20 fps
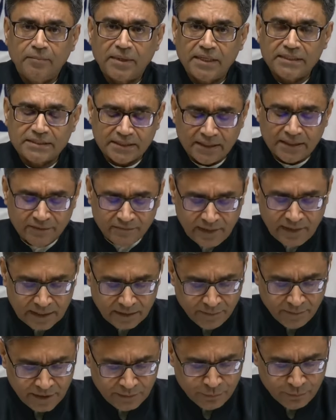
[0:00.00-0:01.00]
President
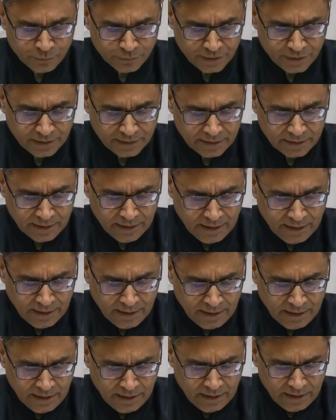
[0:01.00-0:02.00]
Vladimir
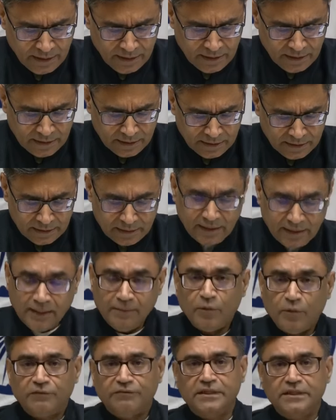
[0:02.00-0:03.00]
Putin. The
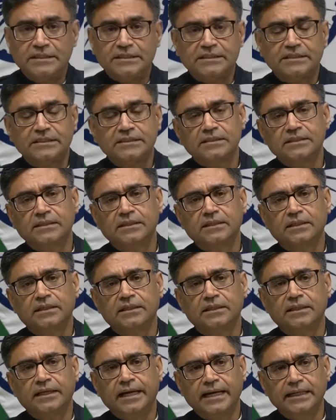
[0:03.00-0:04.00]
theme of this
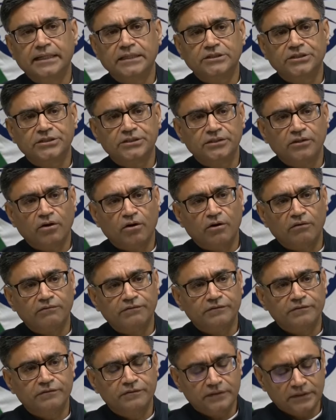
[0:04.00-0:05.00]
edition
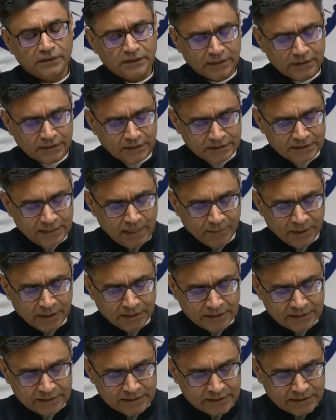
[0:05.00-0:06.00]
of the
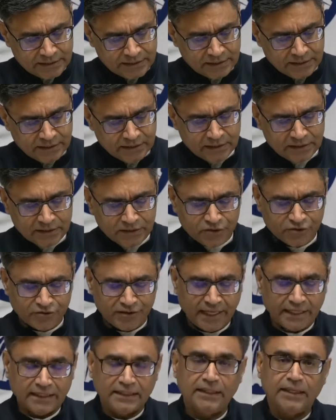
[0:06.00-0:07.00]
summit is
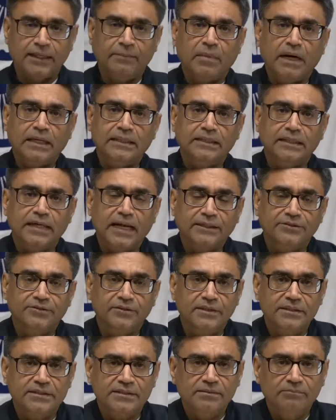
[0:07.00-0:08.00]
strengthening
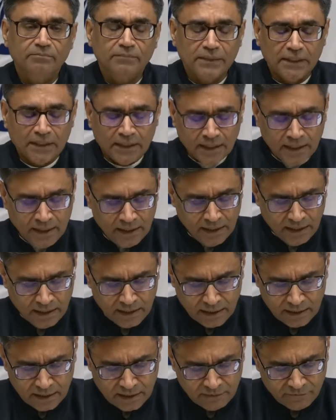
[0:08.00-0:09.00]
multilateralism
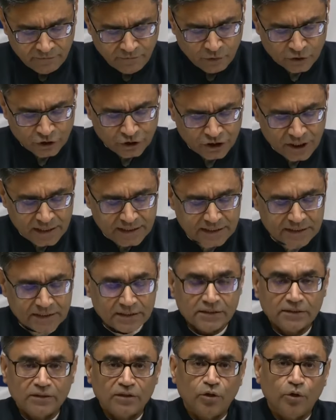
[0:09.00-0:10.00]
for
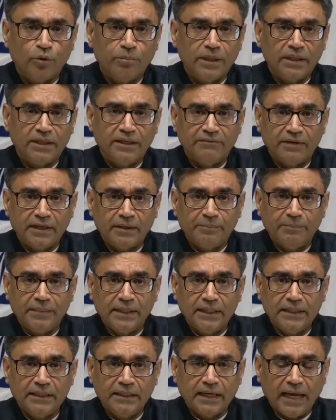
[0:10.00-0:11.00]
just global
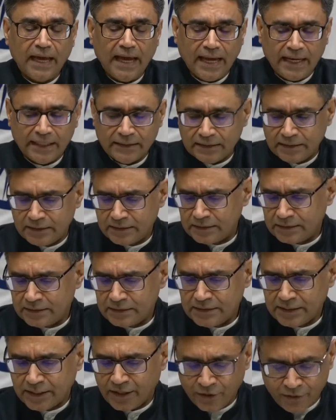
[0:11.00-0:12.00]
development and
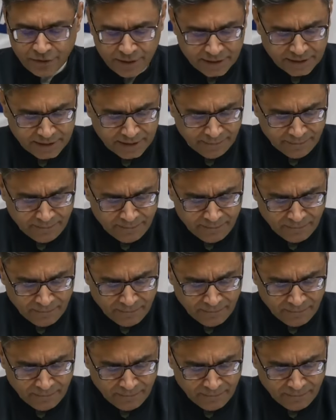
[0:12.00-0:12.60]
security.